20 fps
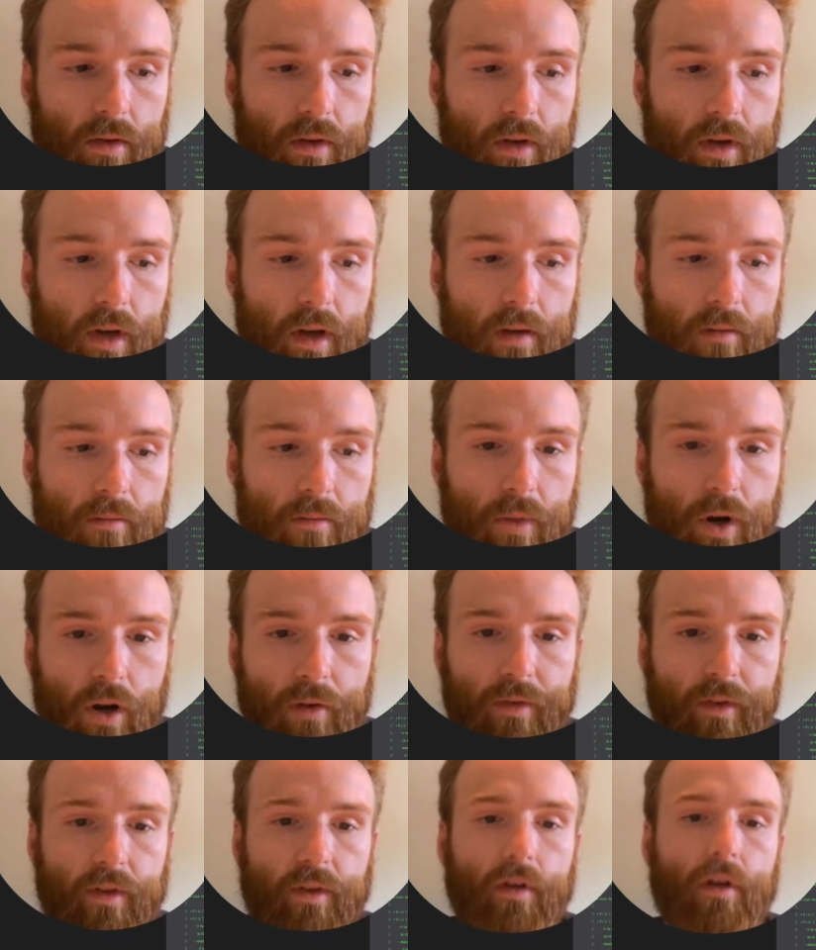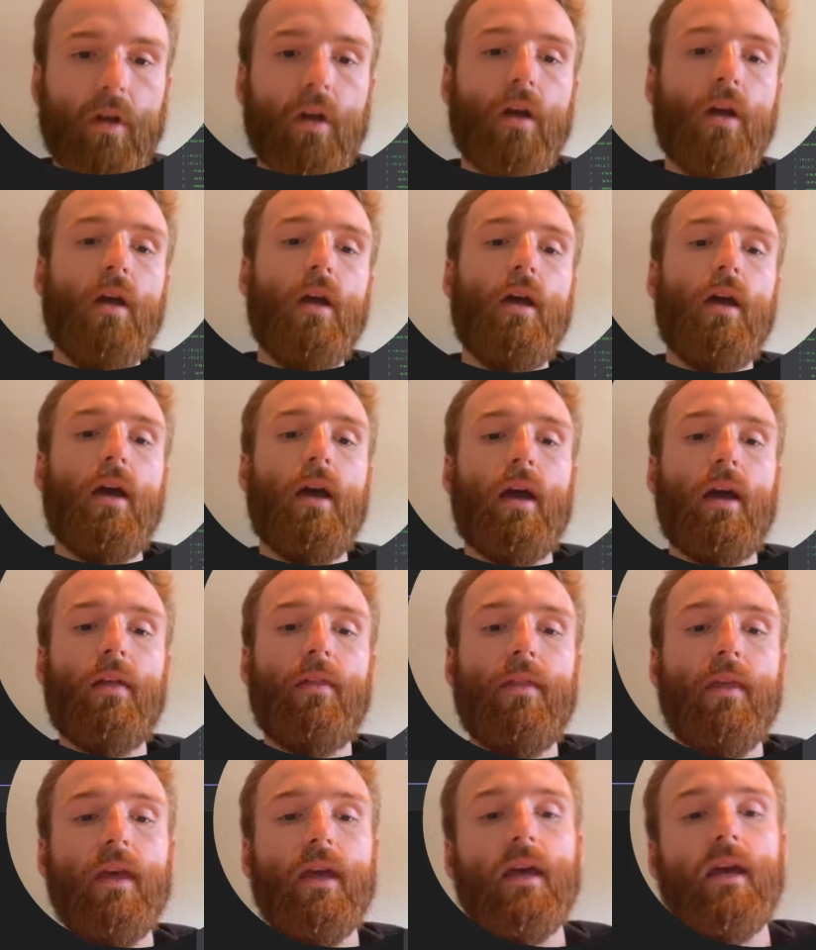Okay, perfect.
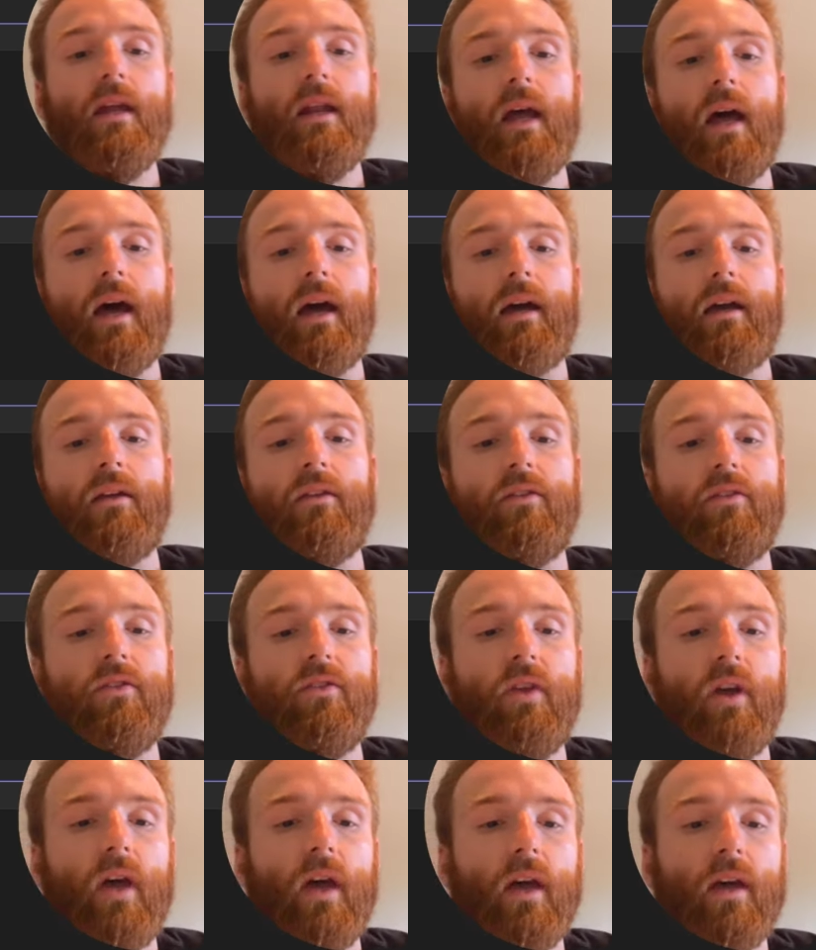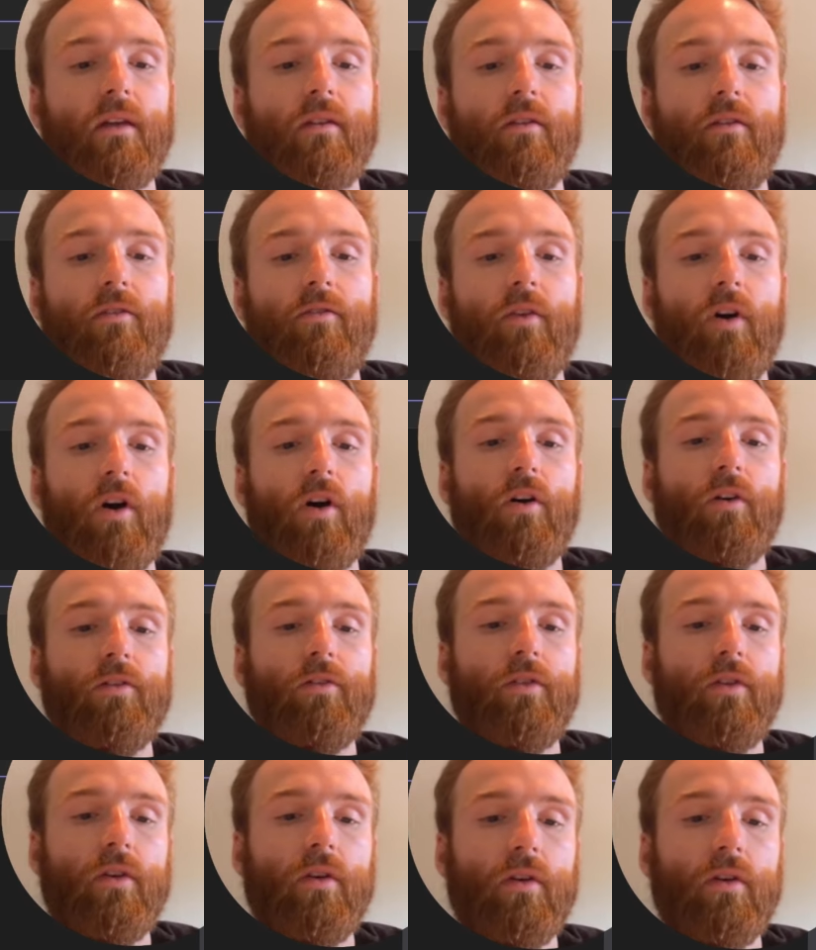And then I can say default,